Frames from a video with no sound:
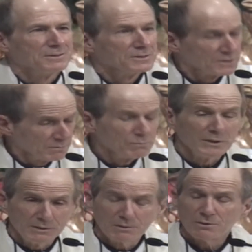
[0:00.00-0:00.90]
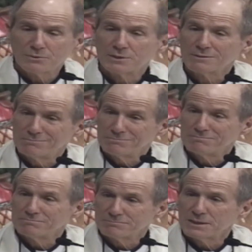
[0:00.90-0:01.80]
So we know that
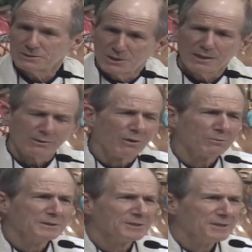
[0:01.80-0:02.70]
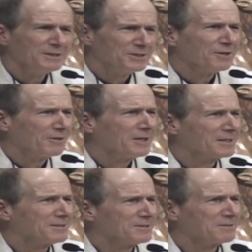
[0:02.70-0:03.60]
that's not always an easy thing,
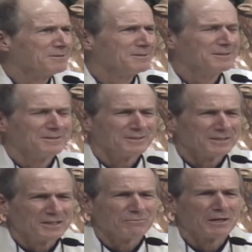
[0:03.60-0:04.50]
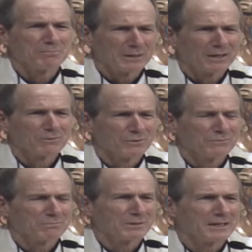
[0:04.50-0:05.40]
is it? To give up our own
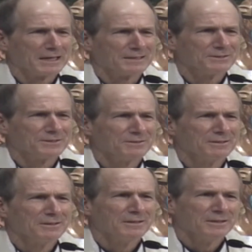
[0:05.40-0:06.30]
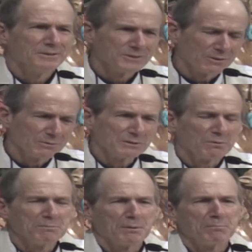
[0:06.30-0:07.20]
plans. So as we
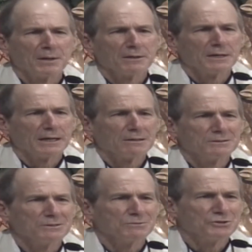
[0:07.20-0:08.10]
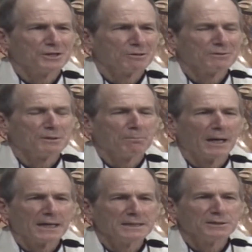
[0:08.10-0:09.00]
prepare now to share in the
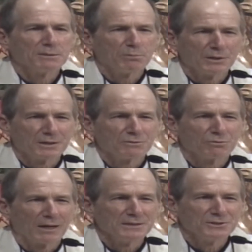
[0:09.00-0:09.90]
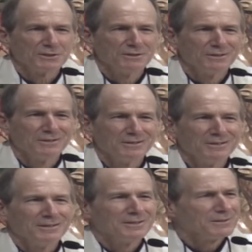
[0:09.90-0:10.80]
body and the blood of Christ,
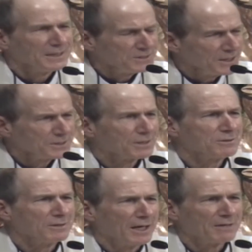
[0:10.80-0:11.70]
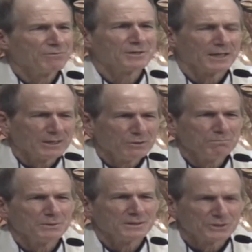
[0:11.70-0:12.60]
let's ask our God for the help
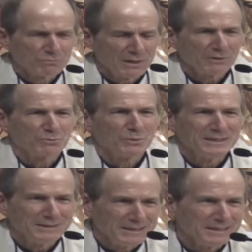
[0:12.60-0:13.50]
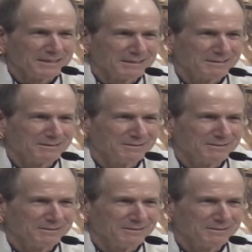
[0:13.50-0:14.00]
and the strength we need